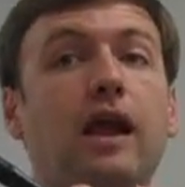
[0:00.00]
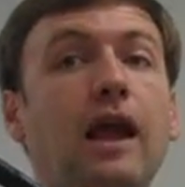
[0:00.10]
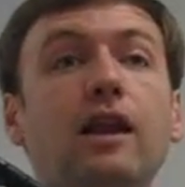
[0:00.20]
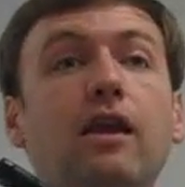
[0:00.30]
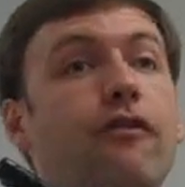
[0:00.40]

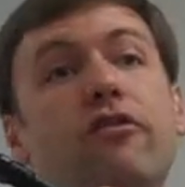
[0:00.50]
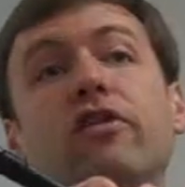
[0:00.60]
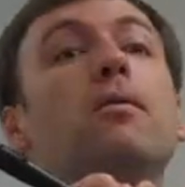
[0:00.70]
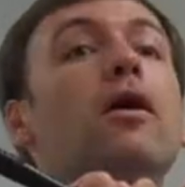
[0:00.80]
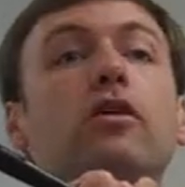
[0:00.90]
candy for
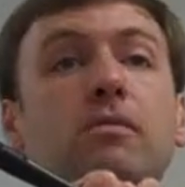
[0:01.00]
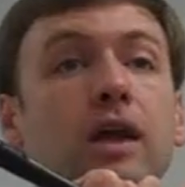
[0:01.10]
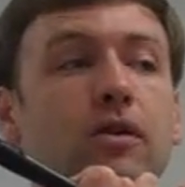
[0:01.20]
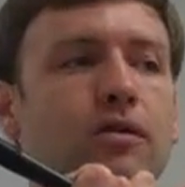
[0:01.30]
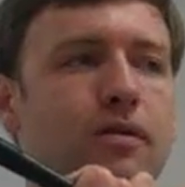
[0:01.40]
some other
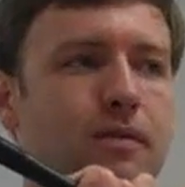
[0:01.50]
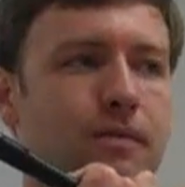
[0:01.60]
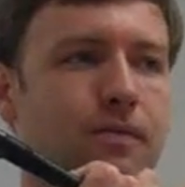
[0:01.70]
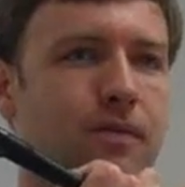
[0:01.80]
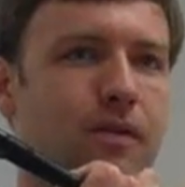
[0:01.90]
meal
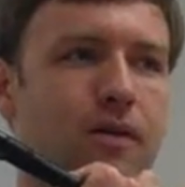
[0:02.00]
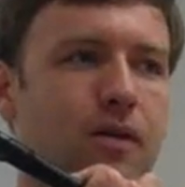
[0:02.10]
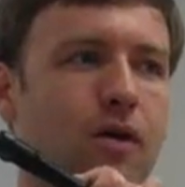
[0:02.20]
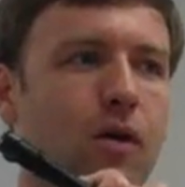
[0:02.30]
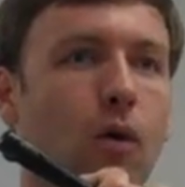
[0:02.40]

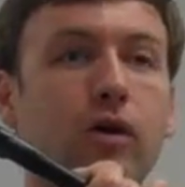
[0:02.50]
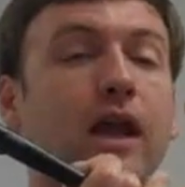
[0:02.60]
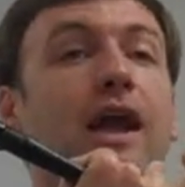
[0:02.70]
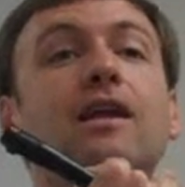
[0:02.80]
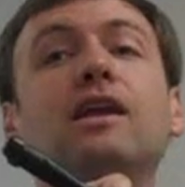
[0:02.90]
or
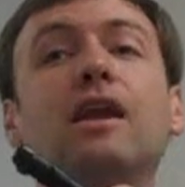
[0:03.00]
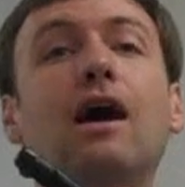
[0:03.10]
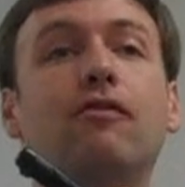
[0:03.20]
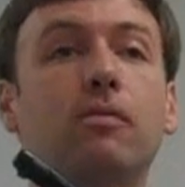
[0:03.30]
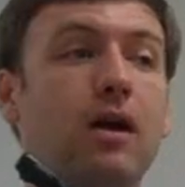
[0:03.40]
candy
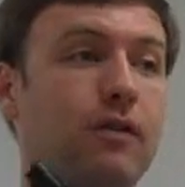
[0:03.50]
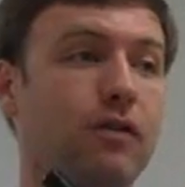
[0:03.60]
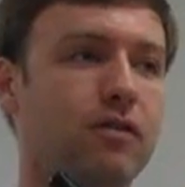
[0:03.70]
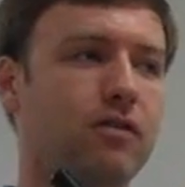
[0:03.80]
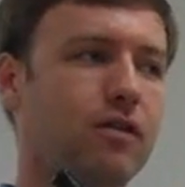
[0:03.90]
not for
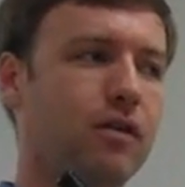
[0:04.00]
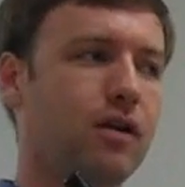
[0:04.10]
breakfast.